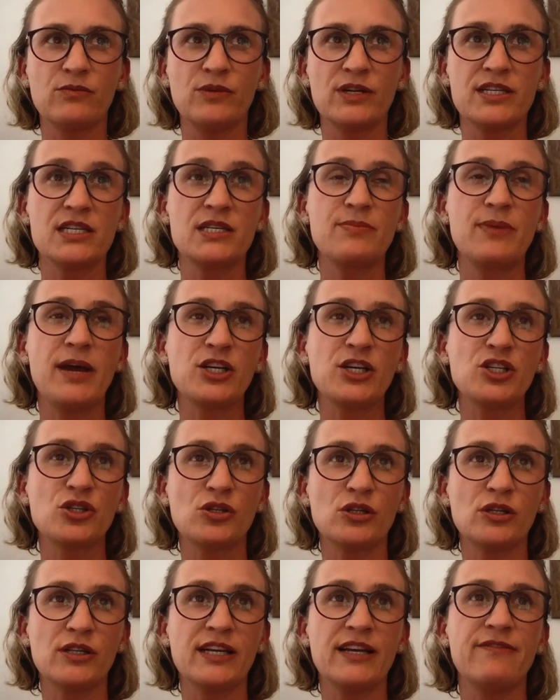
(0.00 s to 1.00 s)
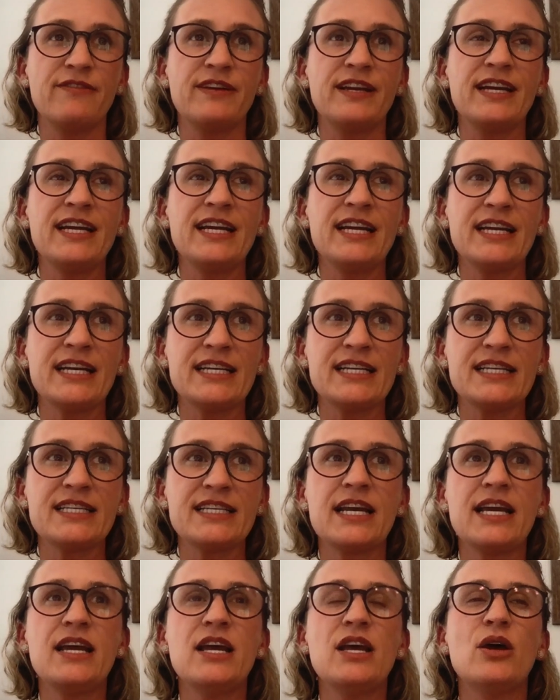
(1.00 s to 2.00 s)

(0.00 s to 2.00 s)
what's special, if it is,